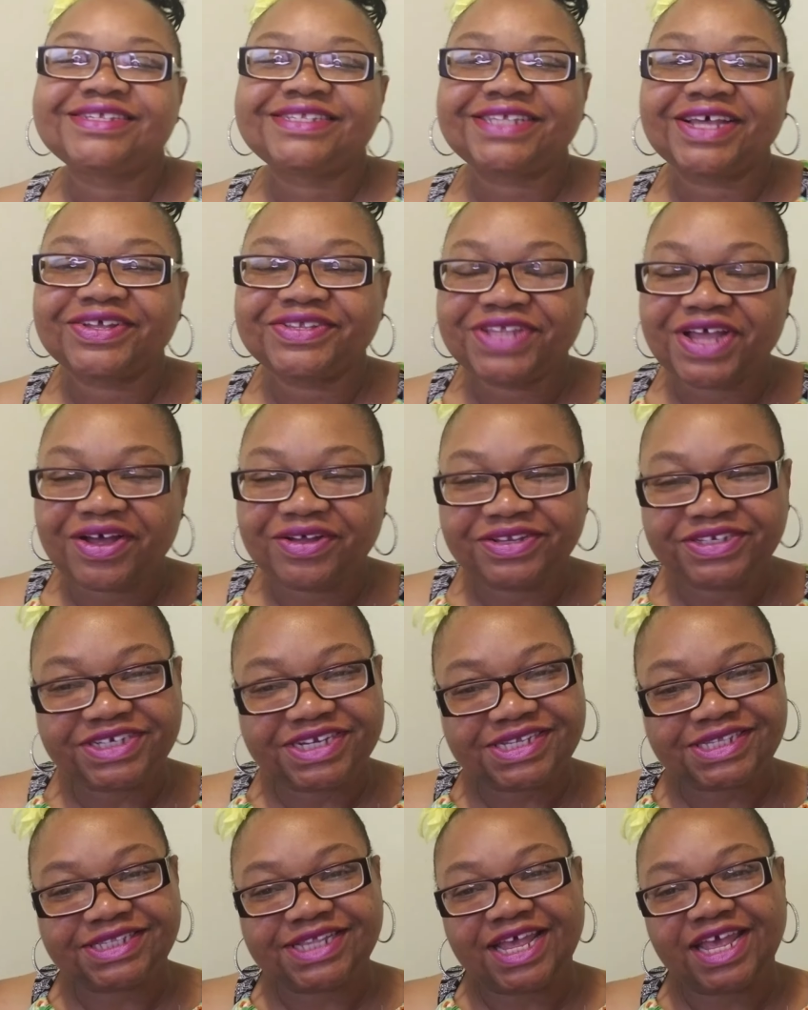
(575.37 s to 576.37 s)
So don't
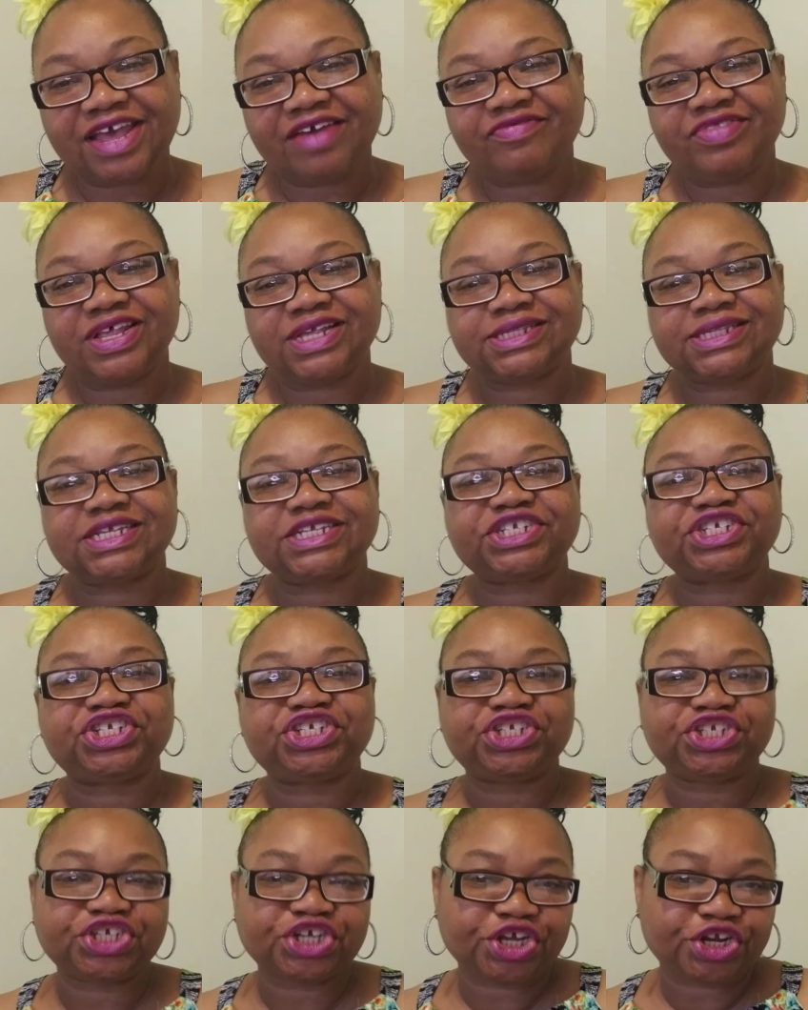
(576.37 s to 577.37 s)
just think of this as
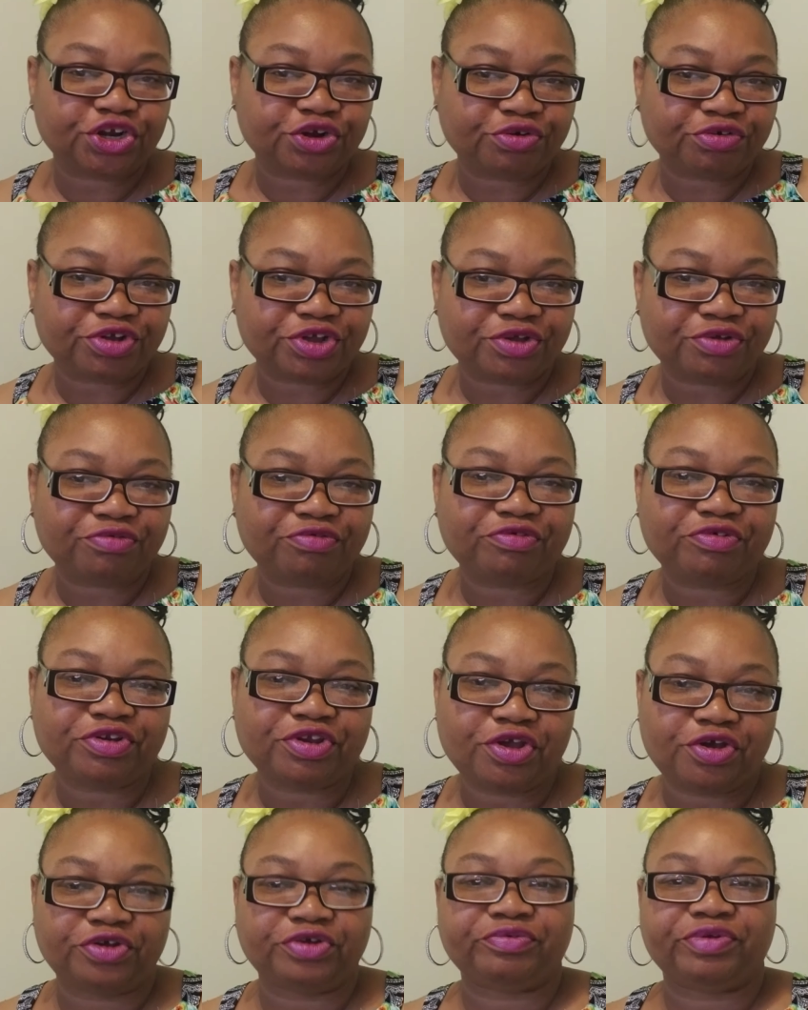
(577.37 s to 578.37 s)
general
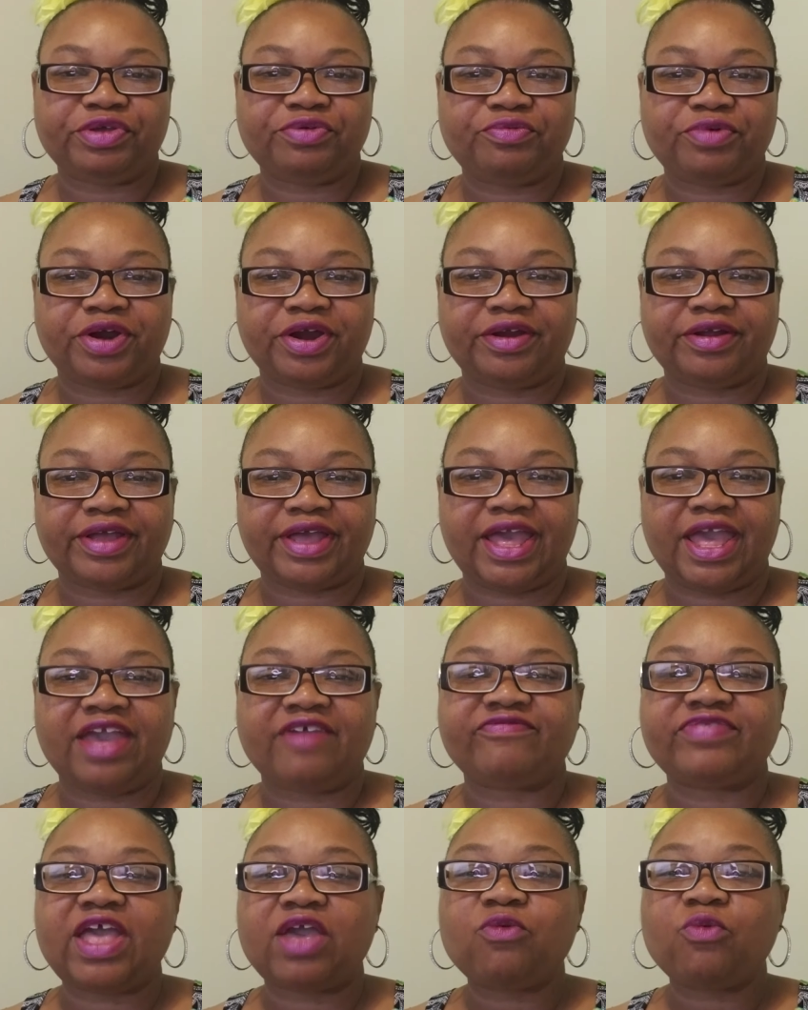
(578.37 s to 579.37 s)
notary work.
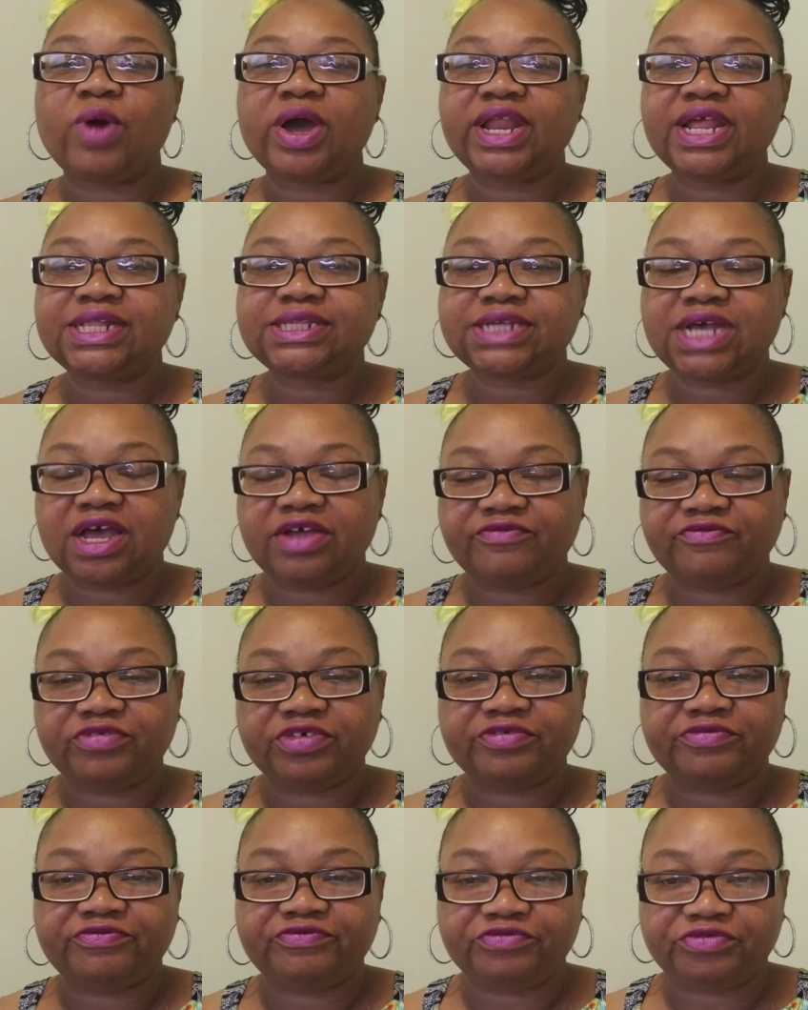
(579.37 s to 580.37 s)
If they want it done
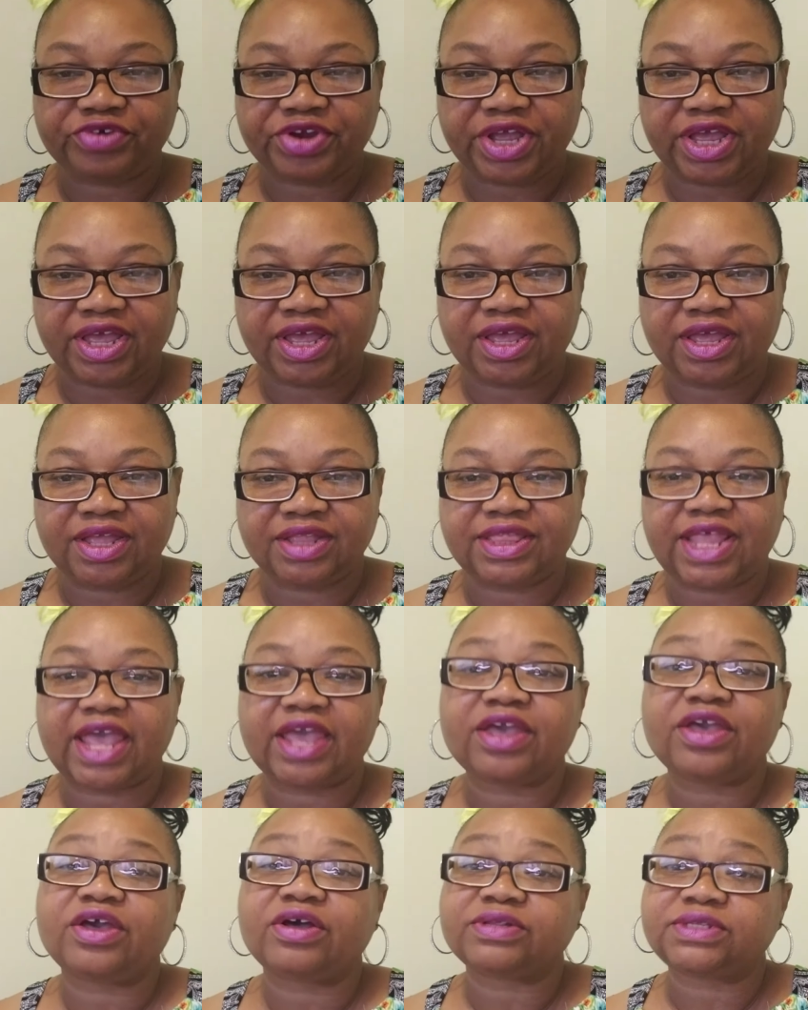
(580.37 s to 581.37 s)
for free, they
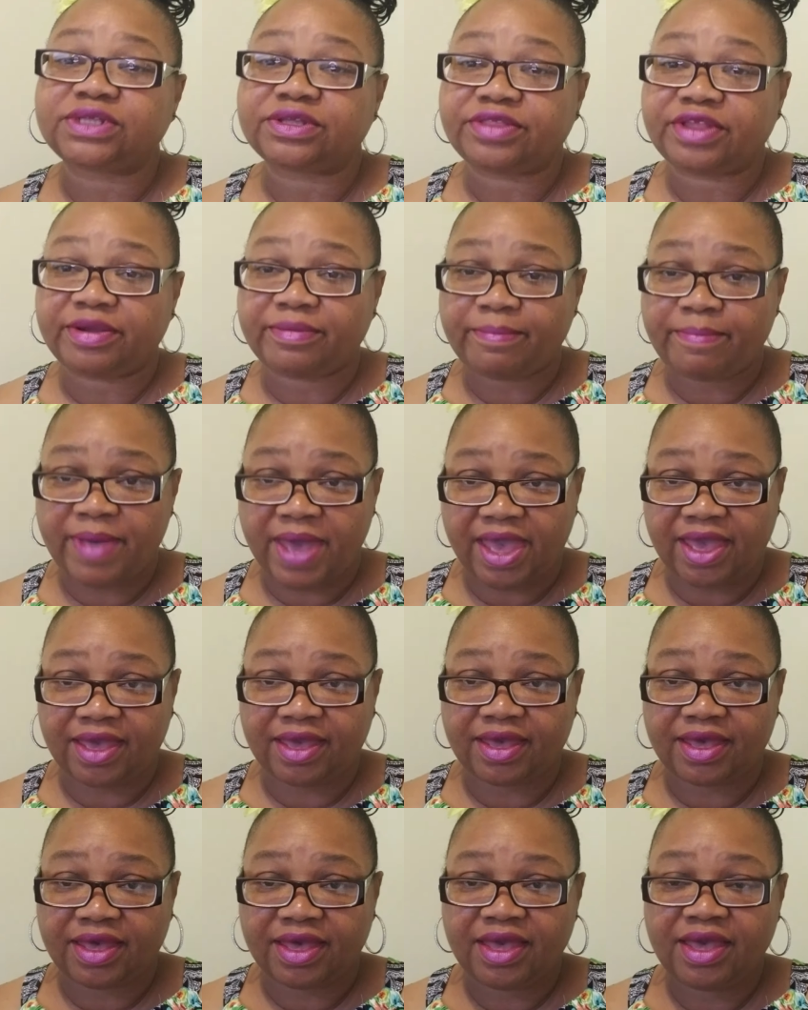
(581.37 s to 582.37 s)
can go to their
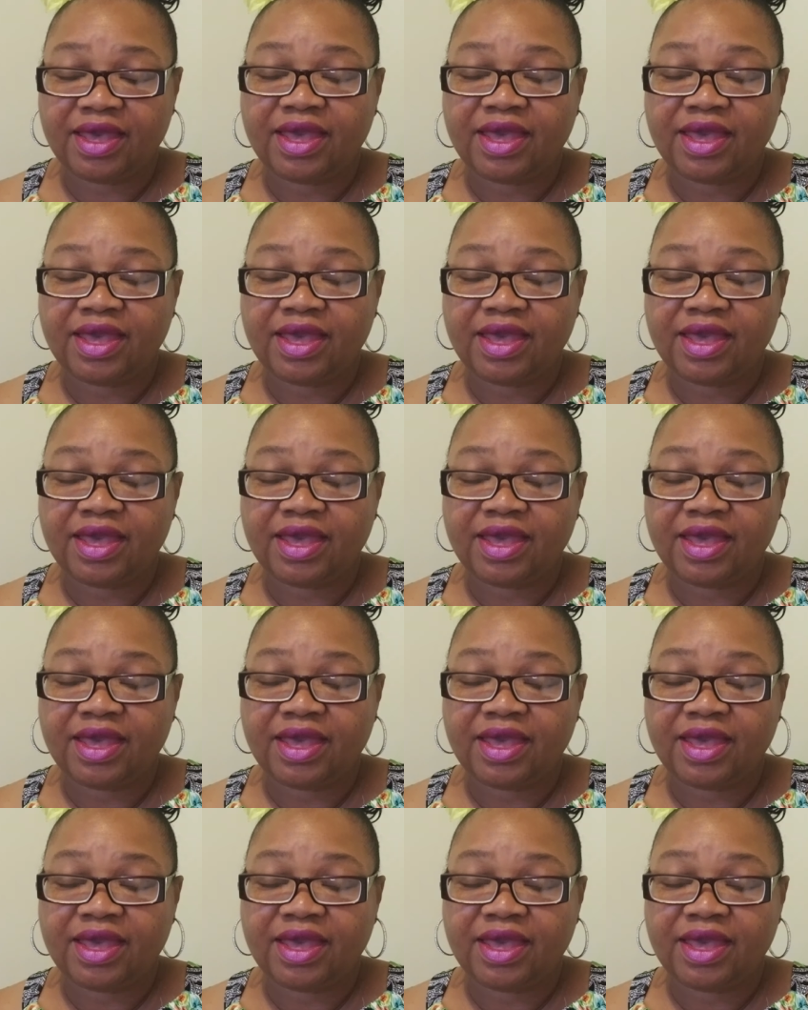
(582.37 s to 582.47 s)
bank.